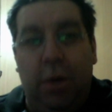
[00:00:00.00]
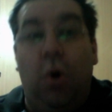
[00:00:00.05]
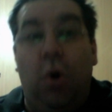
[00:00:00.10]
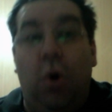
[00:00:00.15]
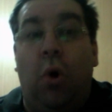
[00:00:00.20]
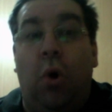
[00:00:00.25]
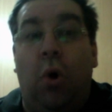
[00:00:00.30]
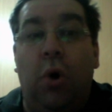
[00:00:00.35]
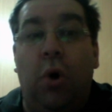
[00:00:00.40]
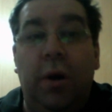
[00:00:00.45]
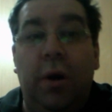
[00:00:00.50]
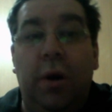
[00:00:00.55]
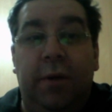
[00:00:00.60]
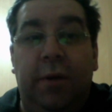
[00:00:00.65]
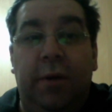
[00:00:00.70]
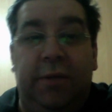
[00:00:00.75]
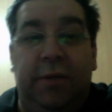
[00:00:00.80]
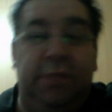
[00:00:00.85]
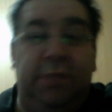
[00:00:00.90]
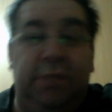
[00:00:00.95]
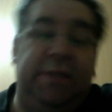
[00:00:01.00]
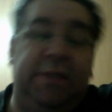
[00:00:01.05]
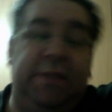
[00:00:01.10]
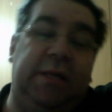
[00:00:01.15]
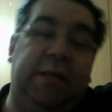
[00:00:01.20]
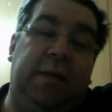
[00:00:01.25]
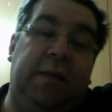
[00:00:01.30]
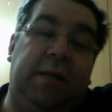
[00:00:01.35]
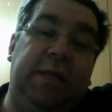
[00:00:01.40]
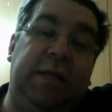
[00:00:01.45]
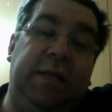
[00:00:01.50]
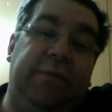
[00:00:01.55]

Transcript: Or this means that this